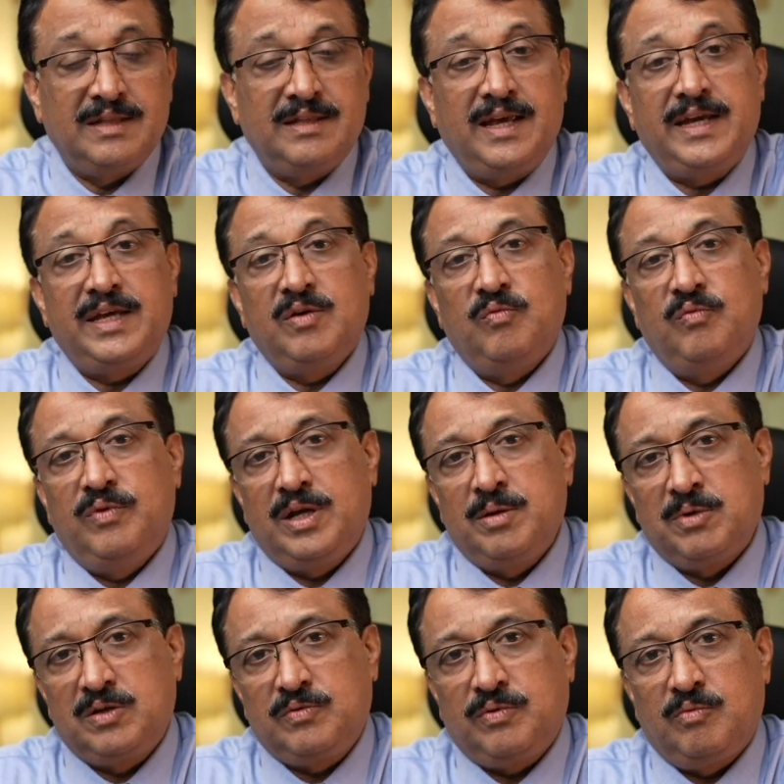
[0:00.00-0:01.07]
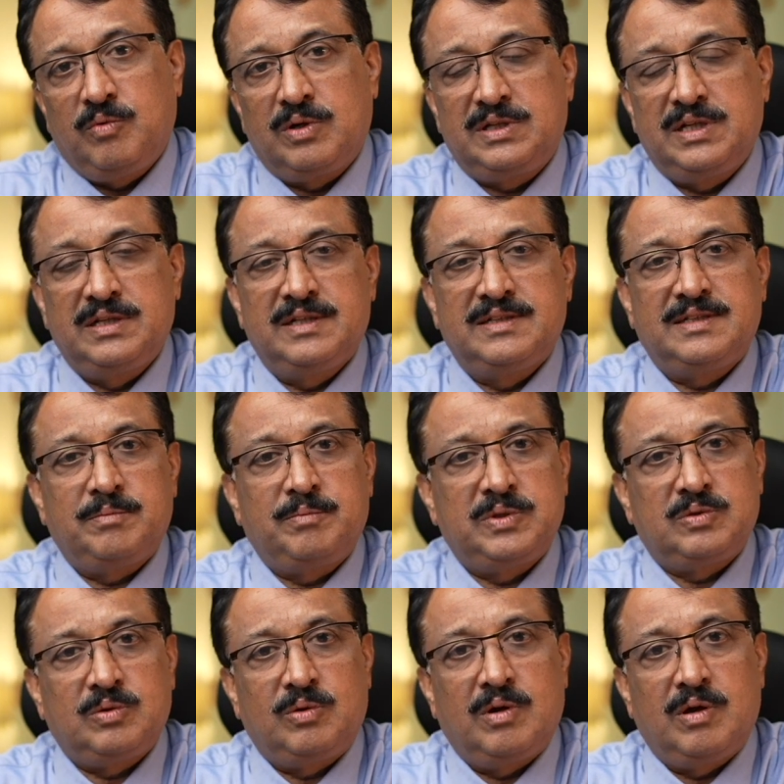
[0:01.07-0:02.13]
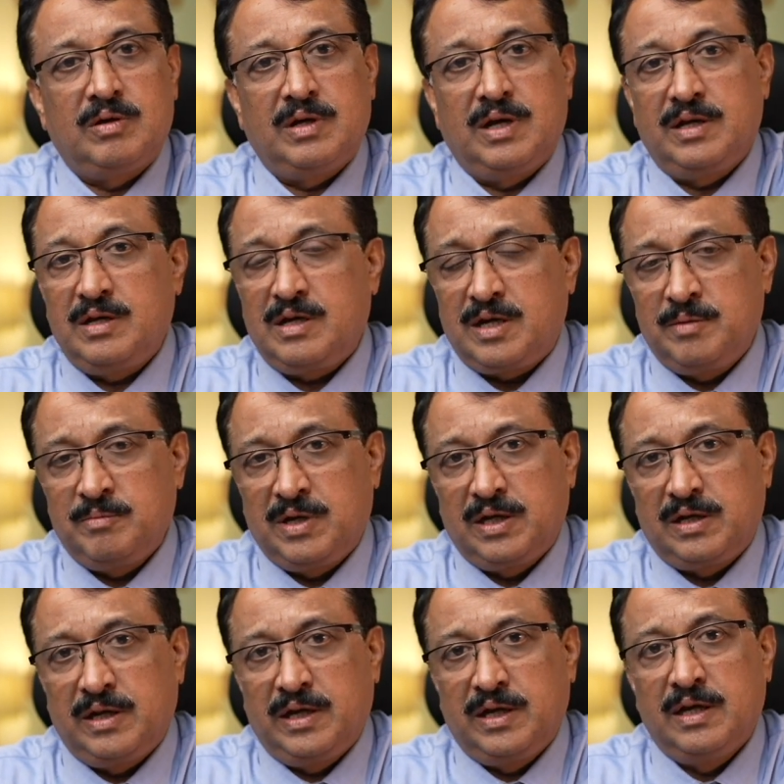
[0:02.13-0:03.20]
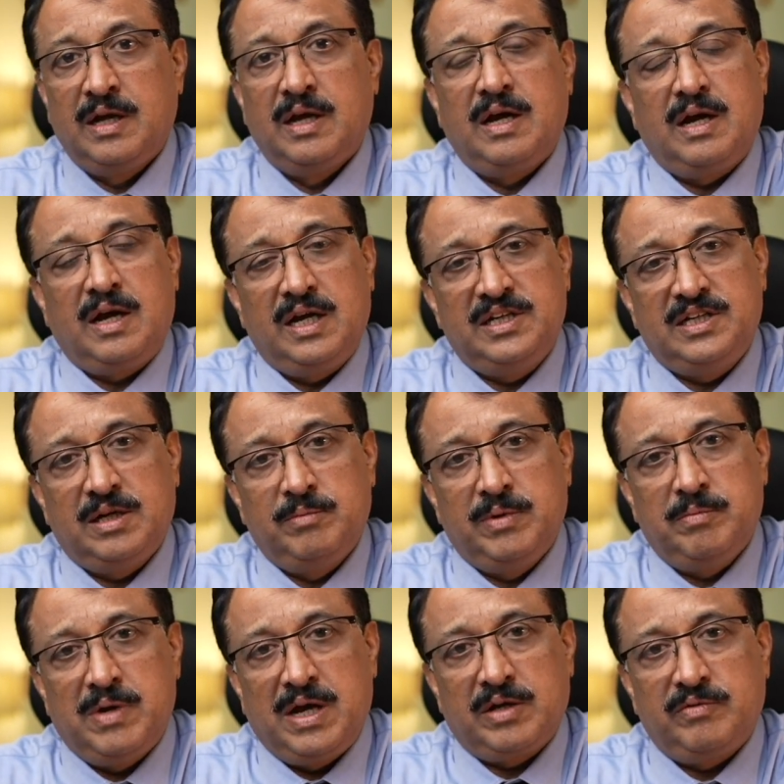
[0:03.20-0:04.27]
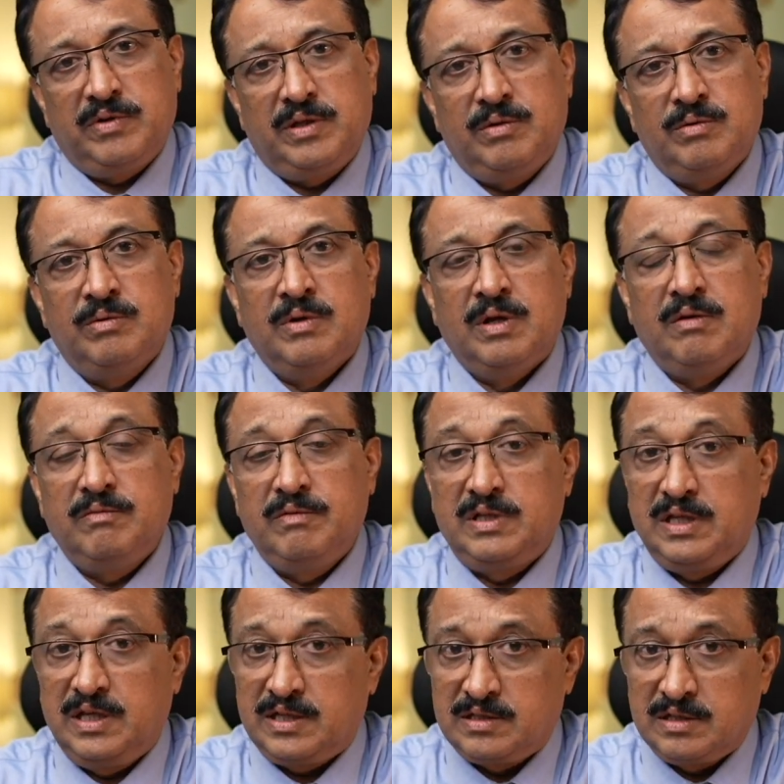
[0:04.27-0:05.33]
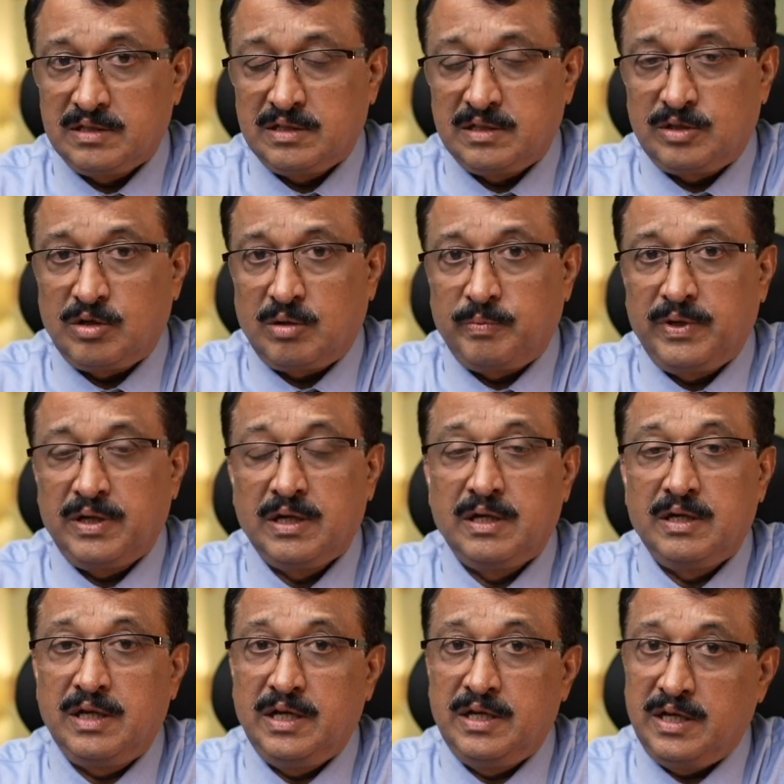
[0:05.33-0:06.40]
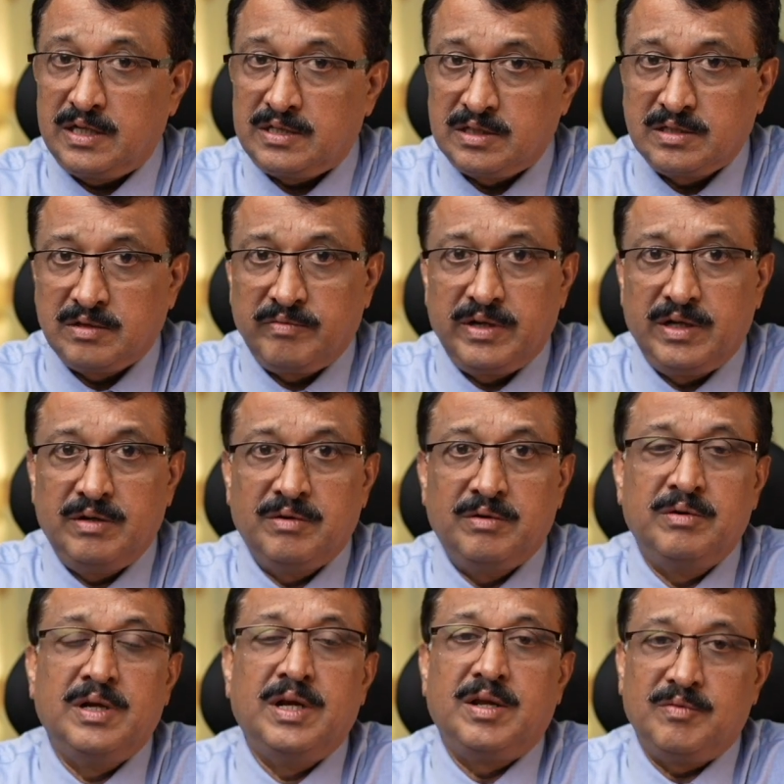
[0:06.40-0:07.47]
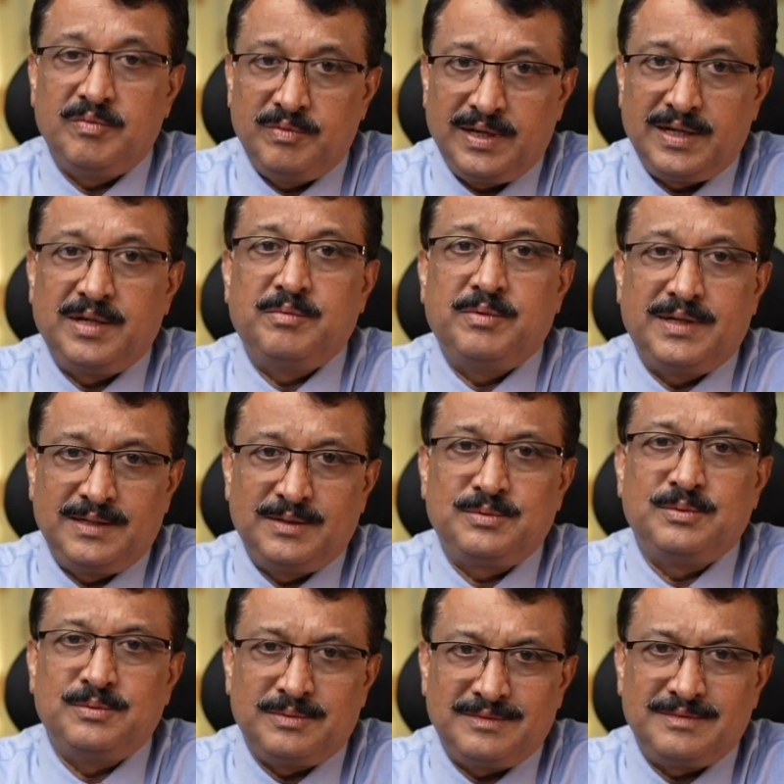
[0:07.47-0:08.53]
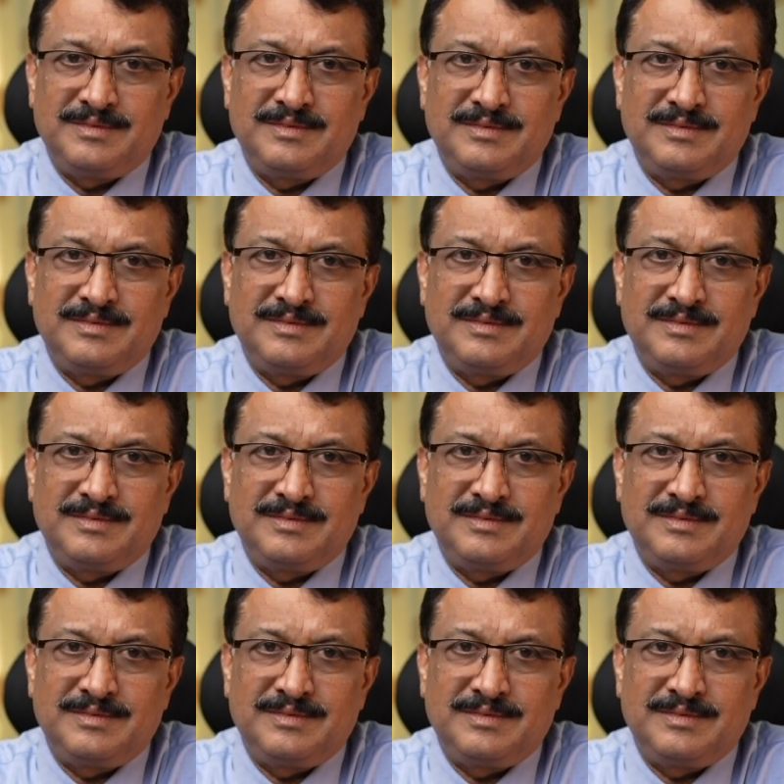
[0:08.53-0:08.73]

Thank you very much for watching this episode on NRI Money Clinic. I shall be back with you with yet another topic in yet another video very very soon.